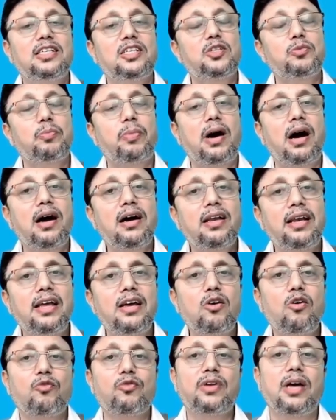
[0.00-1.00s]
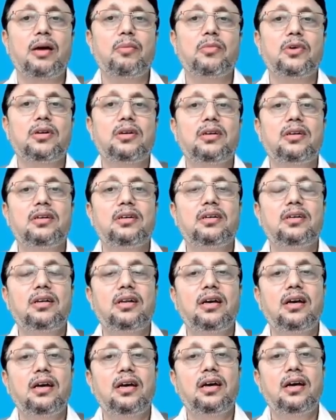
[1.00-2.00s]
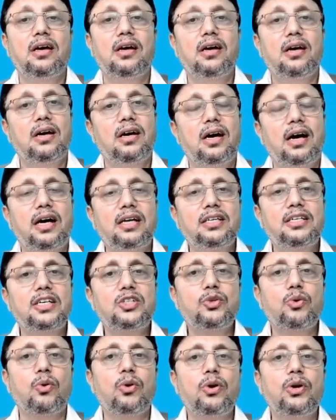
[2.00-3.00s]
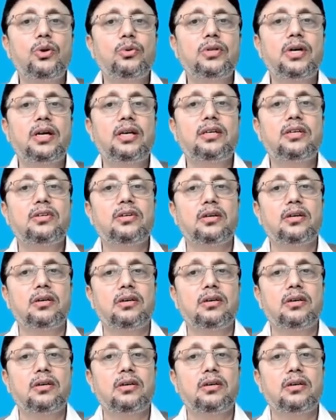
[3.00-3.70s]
is sparkling of diamond. I just told you that